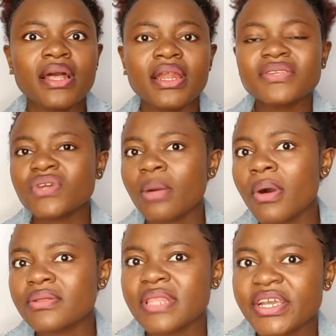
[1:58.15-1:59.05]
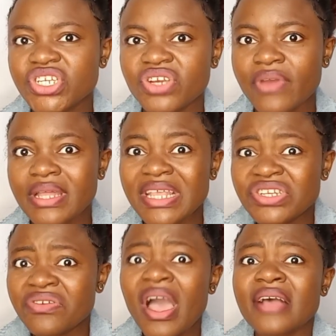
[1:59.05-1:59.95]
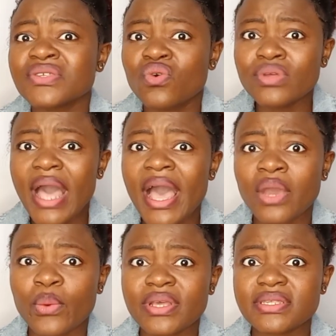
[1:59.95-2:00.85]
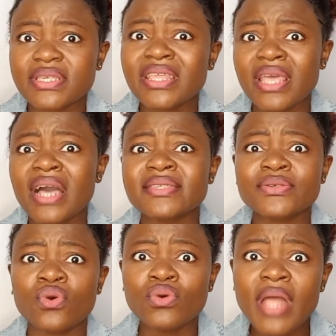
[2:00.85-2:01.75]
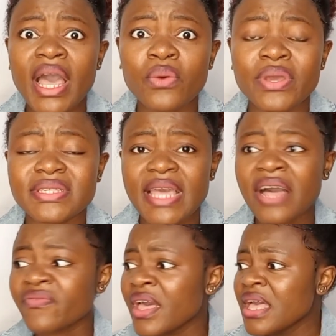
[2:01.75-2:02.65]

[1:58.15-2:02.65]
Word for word: Let's talk about Nigeria. Nigeria has good highways. Kenya has good highways. They have